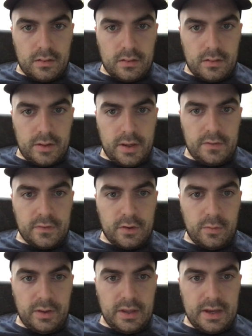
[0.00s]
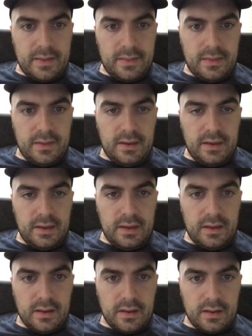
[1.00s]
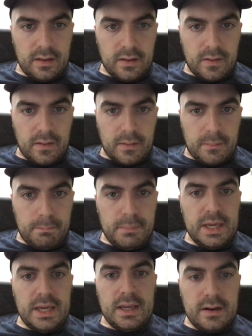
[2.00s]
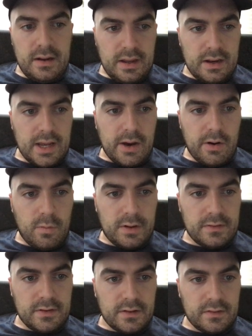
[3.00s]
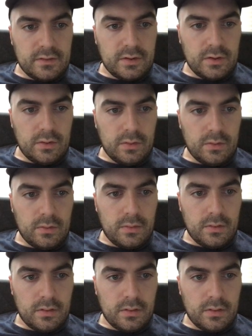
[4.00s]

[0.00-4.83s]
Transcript: Okay, so we got the mean, and now it wants us to